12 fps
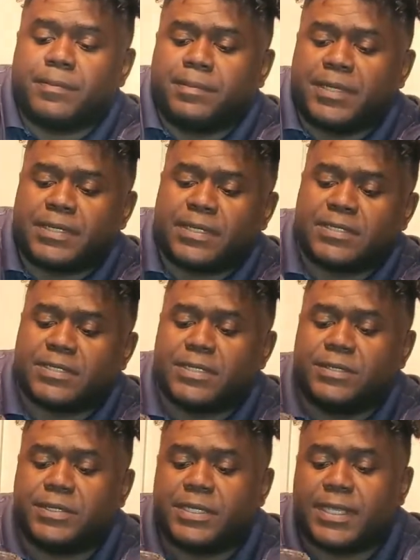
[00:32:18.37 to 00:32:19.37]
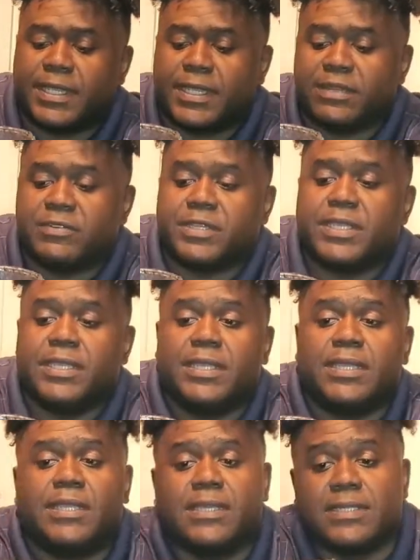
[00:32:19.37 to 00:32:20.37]
But considering
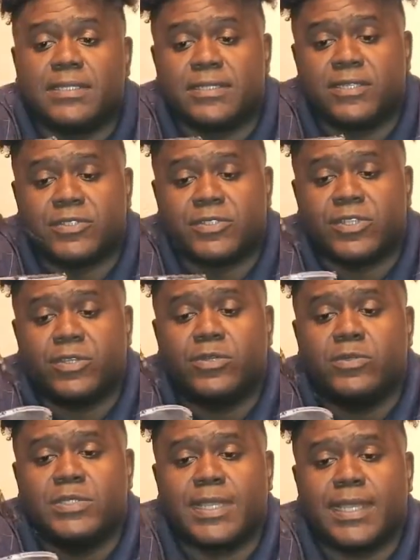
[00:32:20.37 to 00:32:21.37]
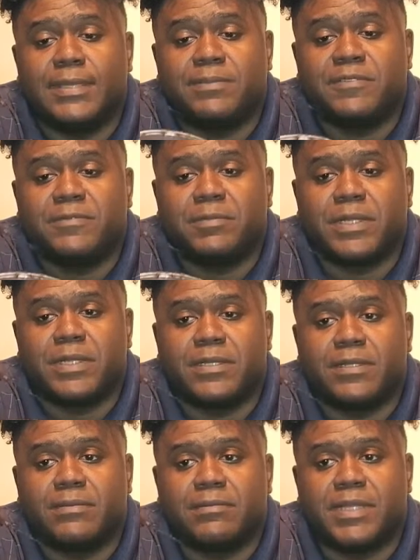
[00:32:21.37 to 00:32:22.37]
there's no type of
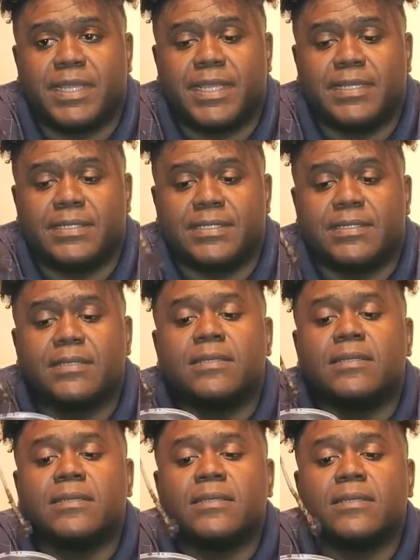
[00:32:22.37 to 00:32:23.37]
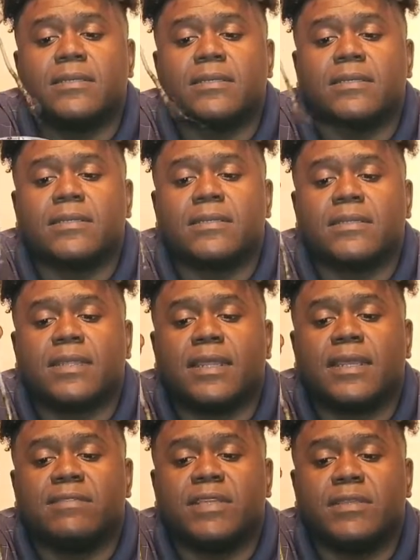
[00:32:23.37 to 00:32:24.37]
plant that
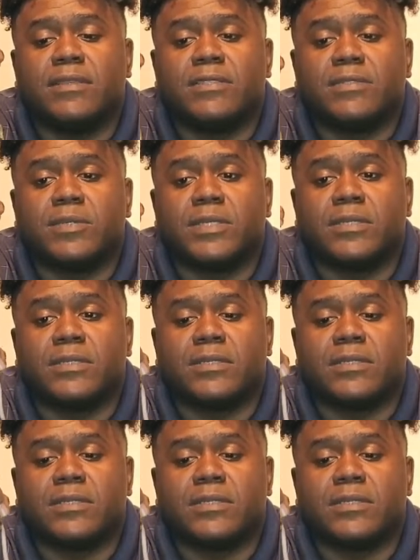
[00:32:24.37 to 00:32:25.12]
I've done this with